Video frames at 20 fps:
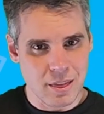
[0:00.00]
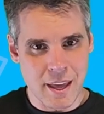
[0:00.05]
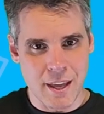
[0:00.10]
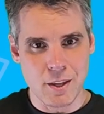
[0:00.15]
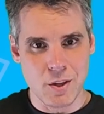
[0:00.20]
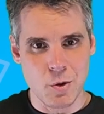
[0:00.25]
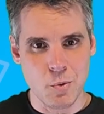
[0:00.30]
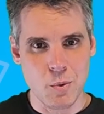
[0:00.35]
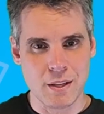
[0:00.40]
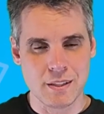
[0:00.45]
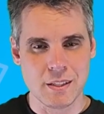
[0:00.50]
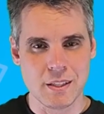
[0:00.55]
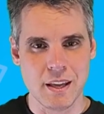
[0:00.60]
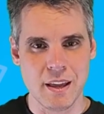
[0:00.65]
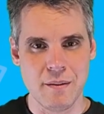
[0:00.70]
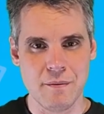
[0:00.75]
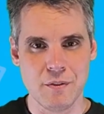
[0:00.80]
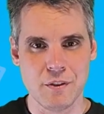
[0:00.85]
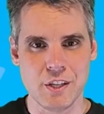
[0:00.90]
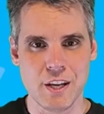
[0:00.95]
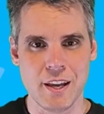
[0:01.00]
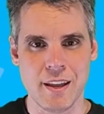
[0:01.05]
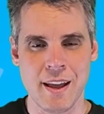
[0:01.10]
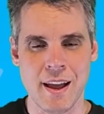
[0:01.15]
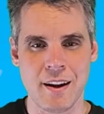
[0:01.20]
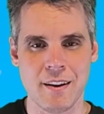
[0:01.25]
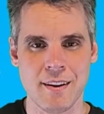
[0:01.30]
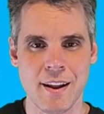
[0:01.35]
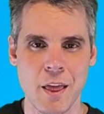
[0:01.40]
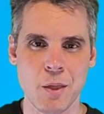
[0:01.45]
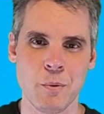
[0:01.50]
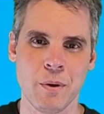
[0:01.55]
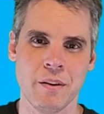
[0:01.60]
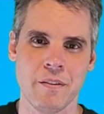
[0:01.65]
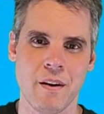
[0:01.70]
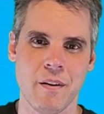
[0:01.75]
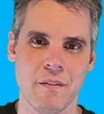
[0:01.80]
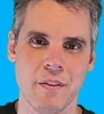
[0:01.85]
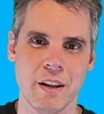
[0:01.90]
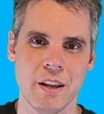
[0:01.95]
Thank you once again for checking out another one
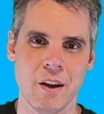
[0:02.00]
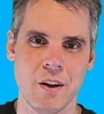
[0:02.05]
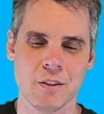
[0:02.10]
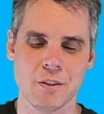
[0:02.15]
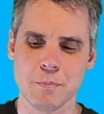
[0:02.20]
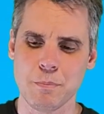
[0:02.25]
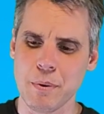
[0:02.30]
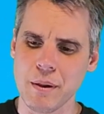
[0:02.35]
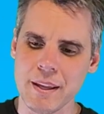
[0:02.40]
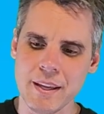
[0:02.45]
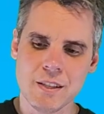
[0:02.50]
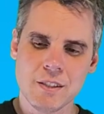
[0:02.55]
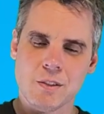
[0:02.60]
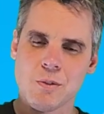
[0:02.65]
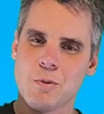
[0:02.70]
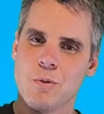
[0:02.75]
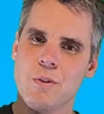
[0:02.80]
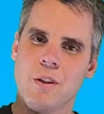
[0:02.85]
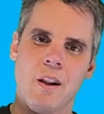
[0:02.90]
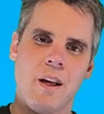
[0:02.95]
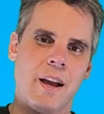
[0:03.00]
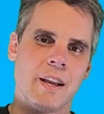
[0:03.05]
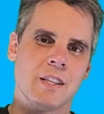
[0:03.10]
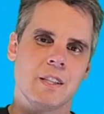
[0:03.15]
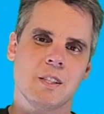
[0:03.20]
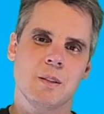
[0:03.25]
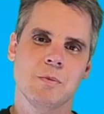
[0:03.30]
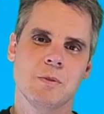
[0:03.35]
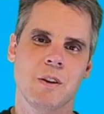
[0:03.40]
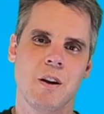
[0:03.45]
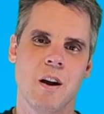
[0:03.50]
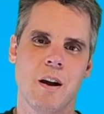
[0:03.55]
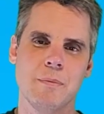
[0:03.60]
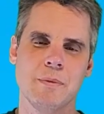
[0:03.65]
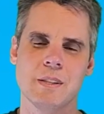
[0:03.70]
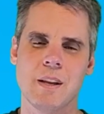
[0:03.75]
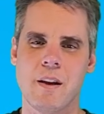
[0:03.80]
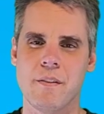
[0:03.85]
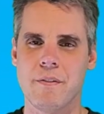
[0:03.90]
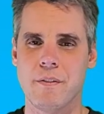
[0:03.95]
of our videos. Please do all the like and subscribe
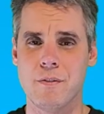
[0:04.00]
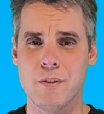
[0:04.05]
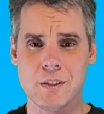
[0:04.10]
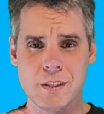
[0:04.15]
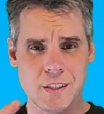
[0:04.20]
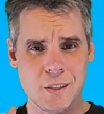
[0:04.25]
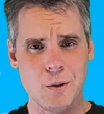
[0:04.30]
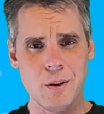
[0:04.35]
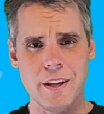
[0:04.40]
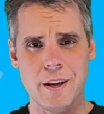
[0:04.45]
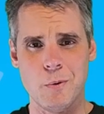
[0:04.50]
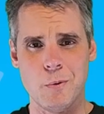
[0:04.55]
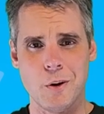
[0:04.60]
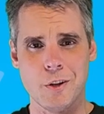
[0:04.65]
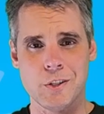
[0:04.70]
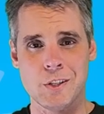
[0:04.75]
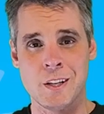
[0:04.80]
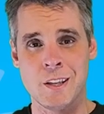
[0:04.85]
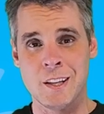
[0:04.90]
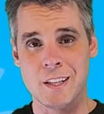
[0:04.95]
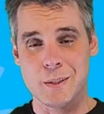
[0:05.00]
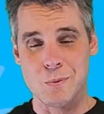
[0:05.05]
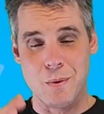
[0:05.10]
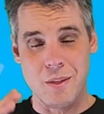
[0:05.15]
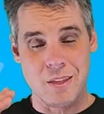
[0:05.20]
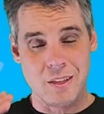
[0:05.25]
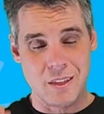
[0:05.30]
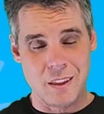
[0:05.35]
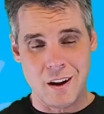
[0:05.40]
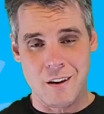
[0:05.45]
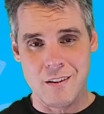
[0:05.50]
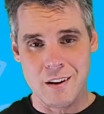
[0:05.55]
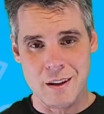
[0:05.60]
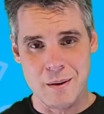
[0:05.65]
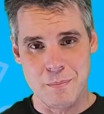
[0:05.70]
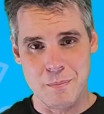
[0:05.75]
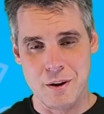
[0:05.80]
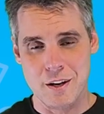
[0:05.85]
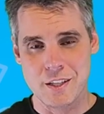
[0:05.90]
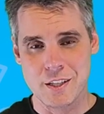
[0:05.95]
stuff. If you're still here watching this, we thoroughly
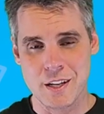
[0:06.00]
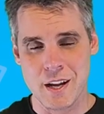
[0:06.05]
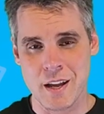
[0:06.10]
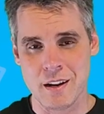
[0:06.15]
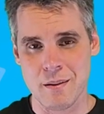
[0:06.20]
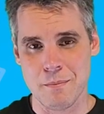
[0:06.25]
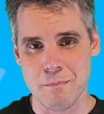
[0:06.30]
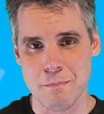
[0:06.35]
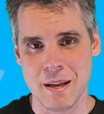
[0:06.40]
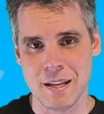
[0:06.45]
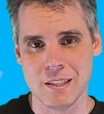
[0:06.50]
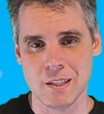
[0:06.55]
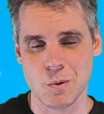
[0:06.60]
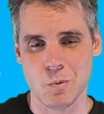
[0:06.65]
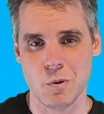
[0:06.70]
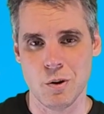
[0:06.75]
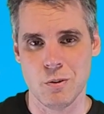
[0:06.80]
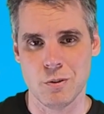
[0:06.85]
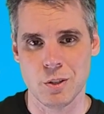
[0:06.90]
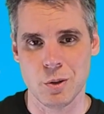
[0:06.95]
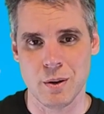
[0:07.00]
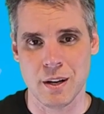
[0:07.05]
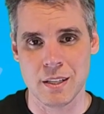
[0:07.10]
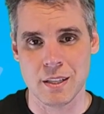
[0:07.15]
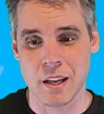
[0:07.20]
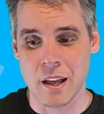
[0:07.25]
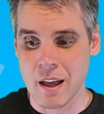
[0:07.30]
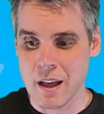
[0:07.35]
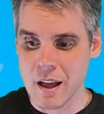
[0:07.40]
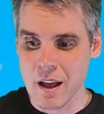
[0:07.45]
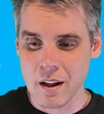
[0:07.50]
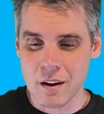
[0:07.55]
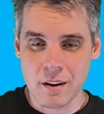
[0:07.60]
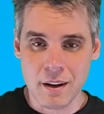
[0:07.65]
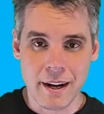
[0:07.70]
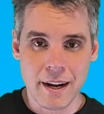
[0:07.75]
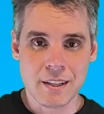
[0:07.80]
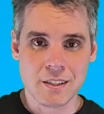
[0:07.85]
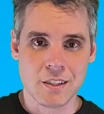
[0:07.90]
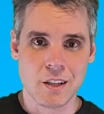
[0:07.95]
appreciate it. It means the world to us.
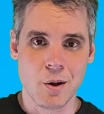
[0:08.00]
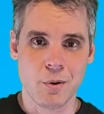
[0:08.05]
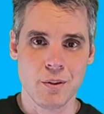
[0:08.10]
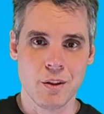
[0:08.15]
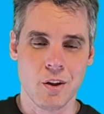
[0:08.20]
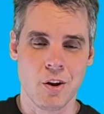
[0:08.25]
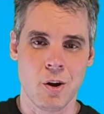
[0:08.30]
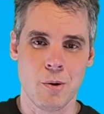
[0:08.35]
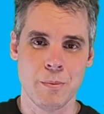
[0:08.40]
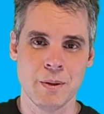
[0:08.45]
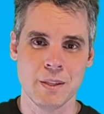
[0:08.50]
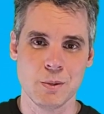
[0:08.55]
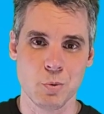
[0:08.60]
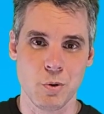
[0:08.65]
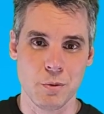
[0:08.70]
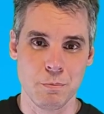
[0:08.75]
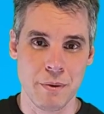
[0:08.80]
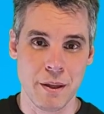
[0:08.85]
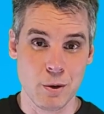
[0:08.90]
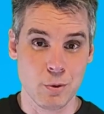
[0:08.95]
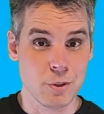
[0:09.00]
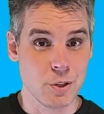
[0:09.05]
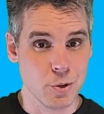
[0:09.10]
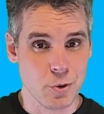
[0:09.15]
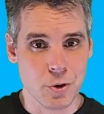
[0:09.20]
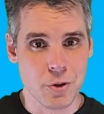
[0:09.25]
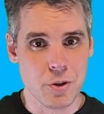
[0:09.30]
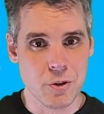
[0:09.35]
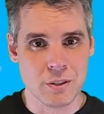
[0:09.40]
Let us know in the comments what pedals you're